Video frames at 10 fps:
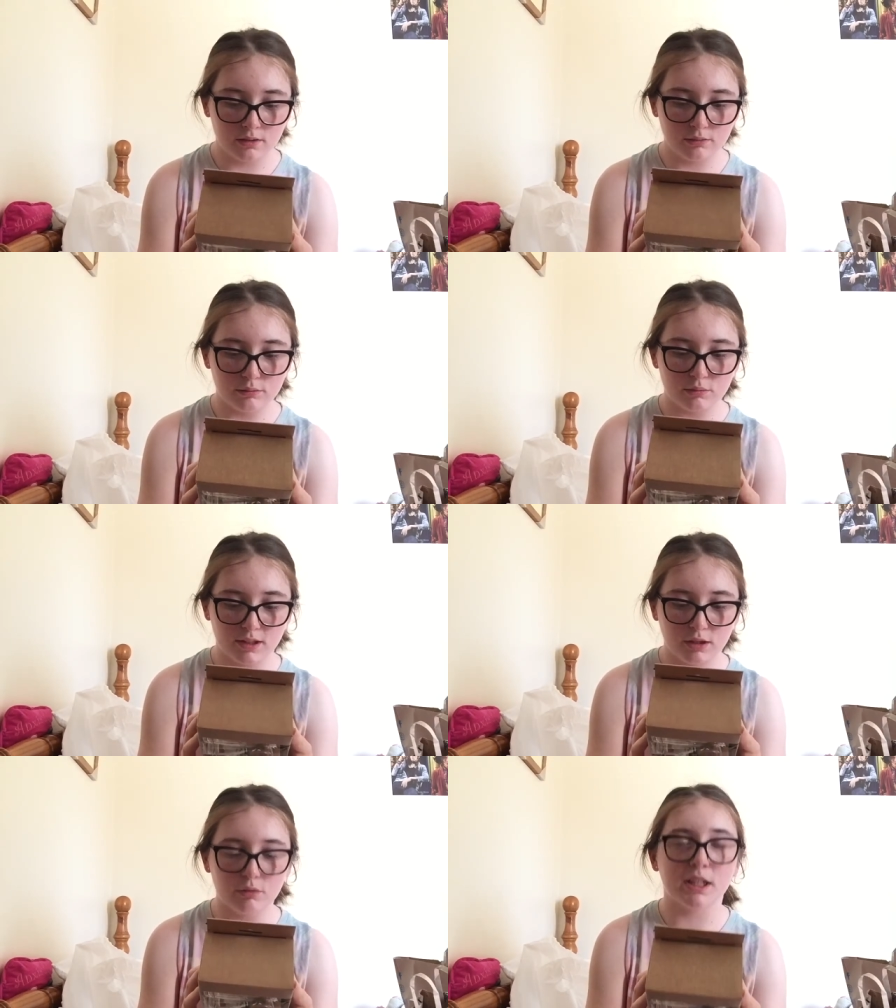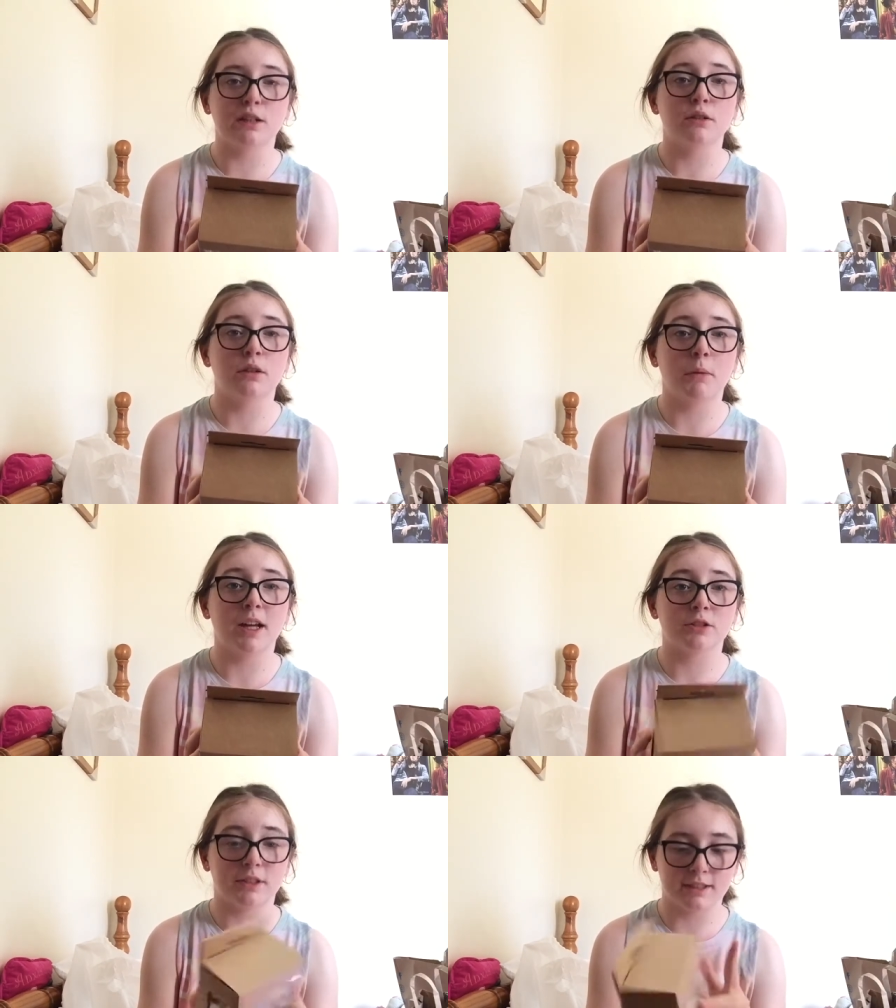oh they don't include the
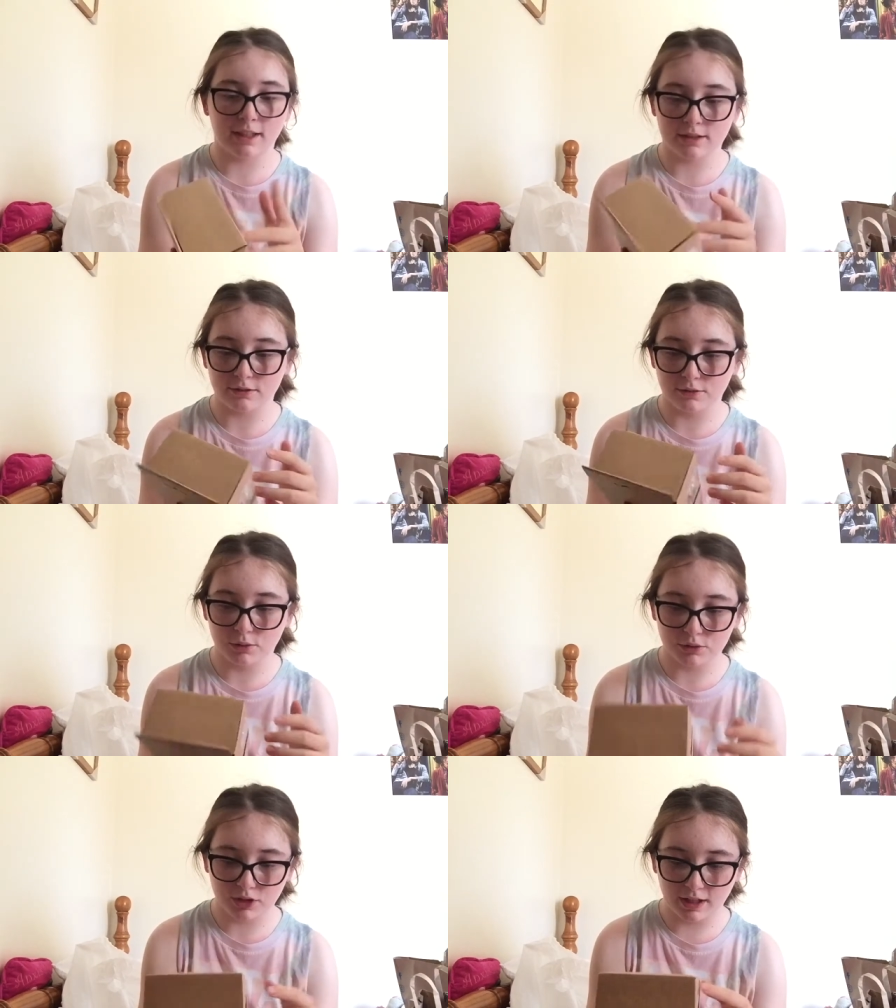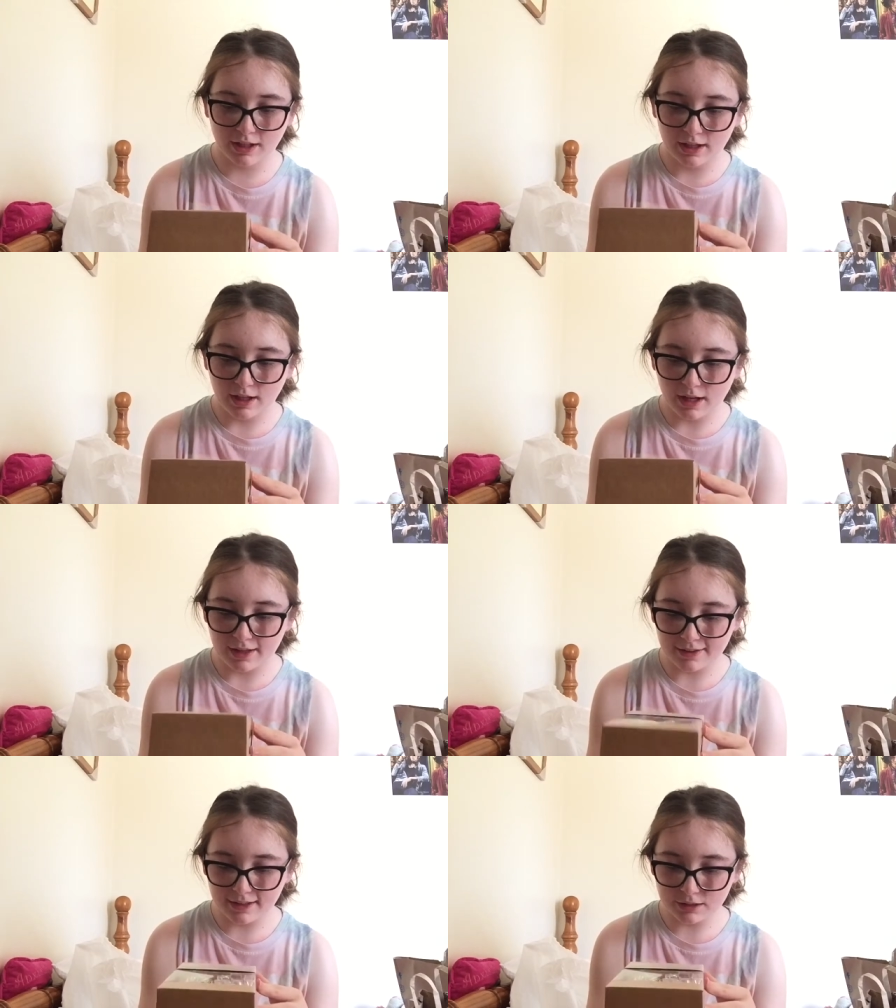batteries that's unfortunate
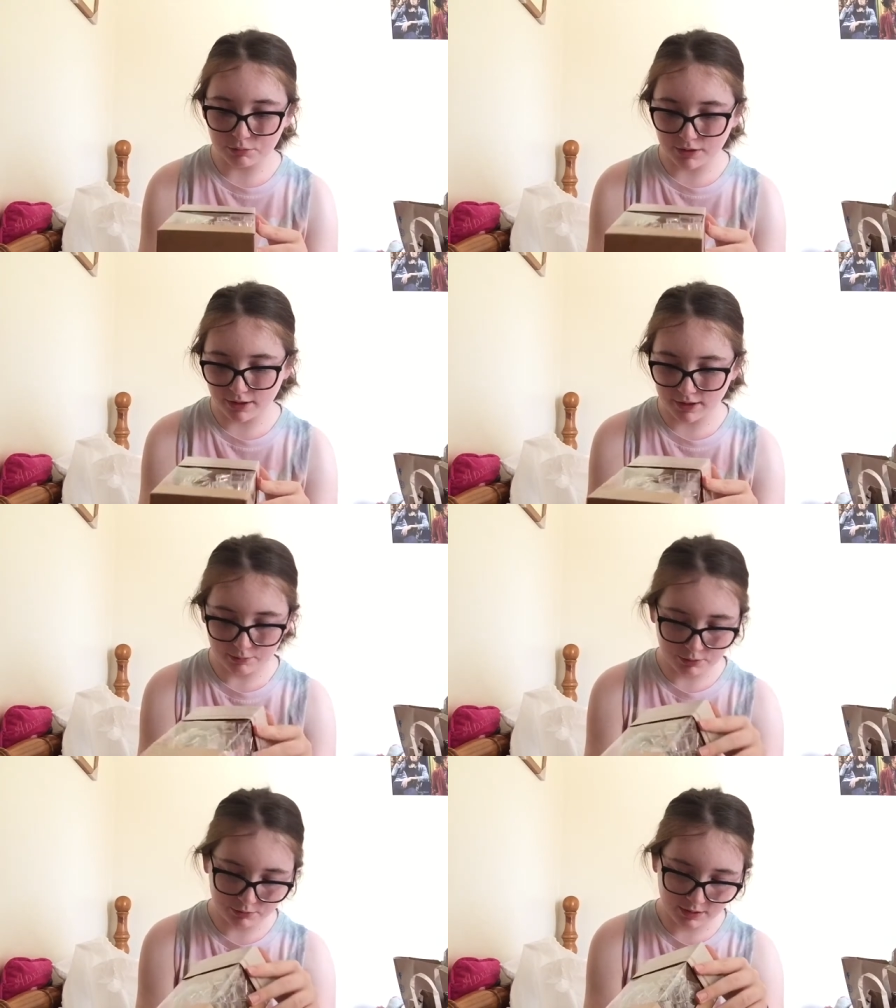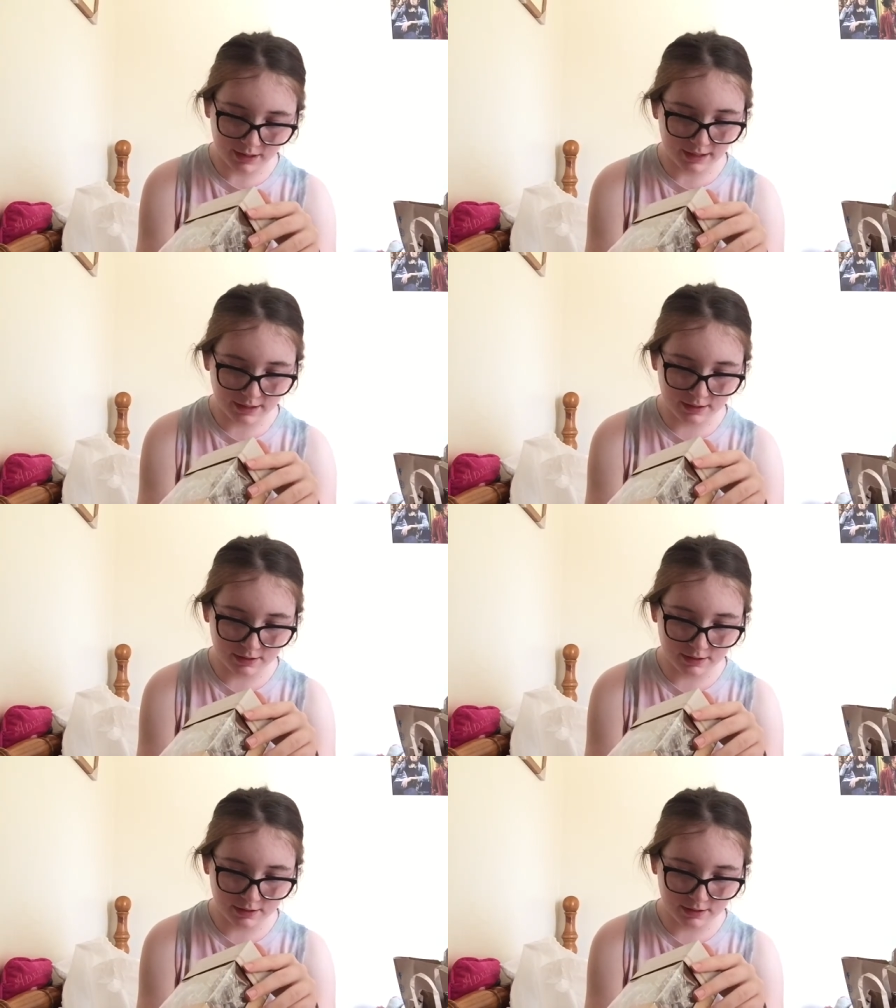and these were how much were they